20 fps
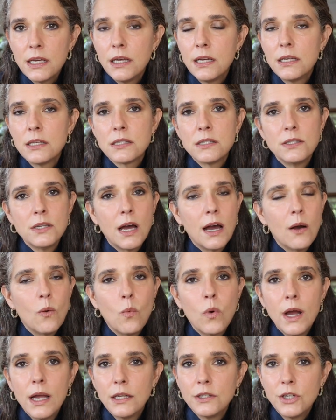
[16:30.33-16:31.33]
It is not
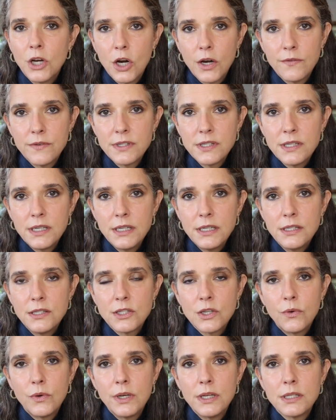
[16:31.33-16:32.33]
wild harvested,
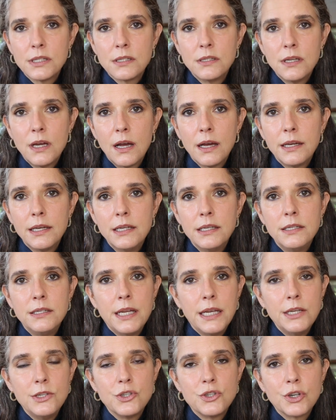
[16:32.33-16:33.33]
so it is not in
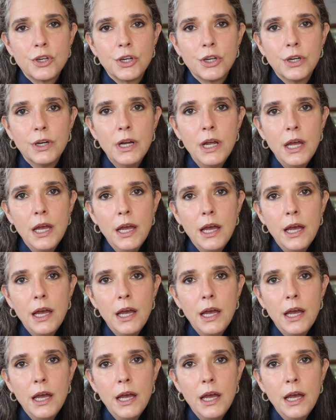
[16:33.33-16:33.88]
danger